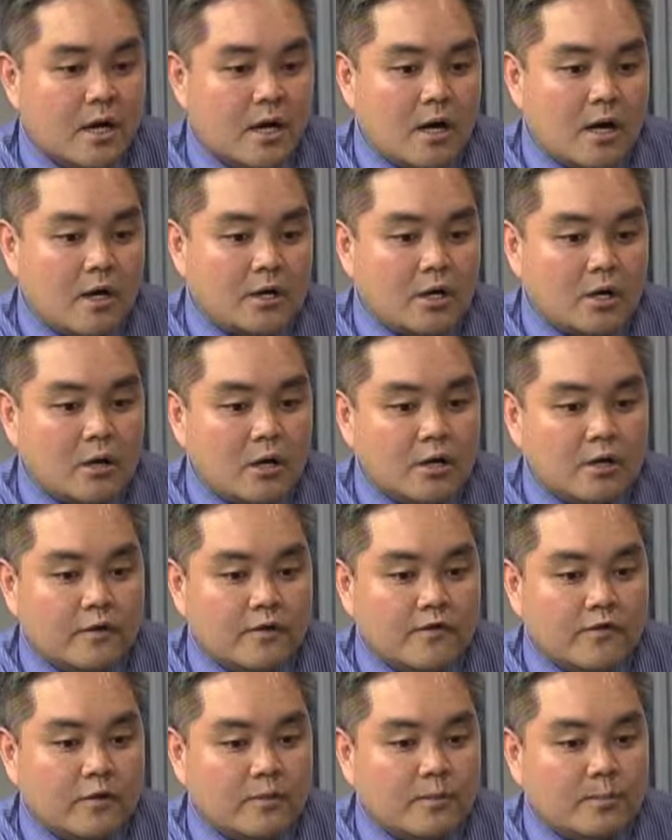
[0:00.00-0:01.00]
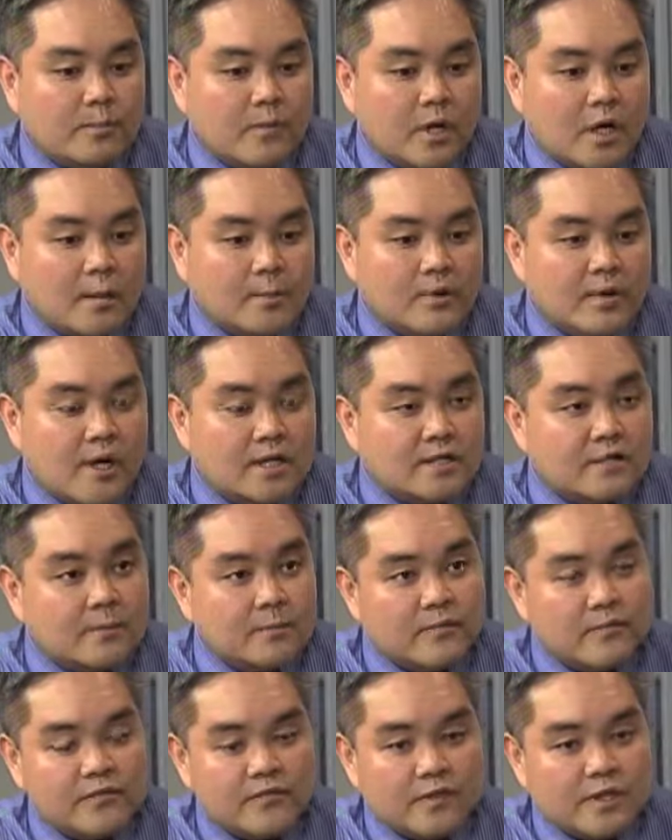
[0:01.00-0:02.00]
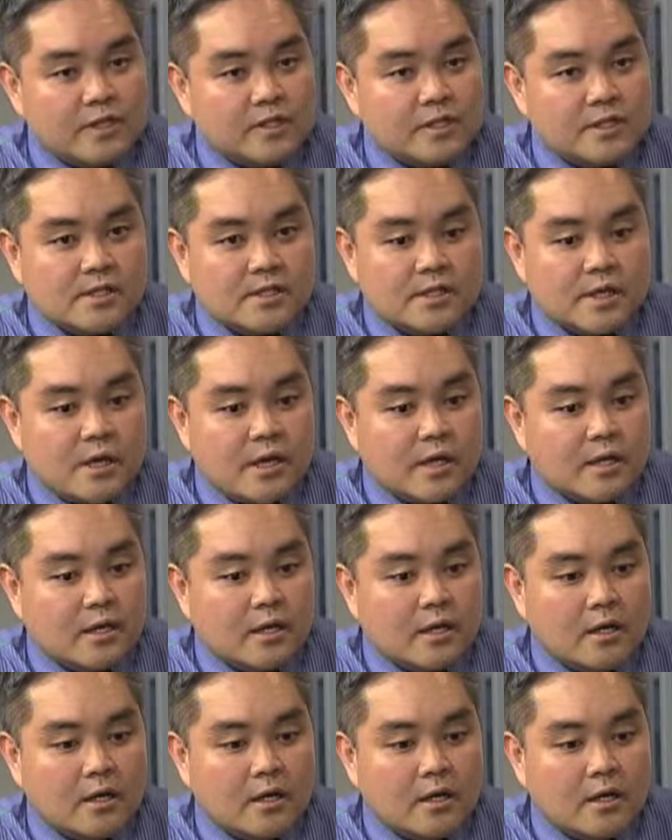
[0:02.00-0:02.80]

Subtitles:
On the food price inflation side,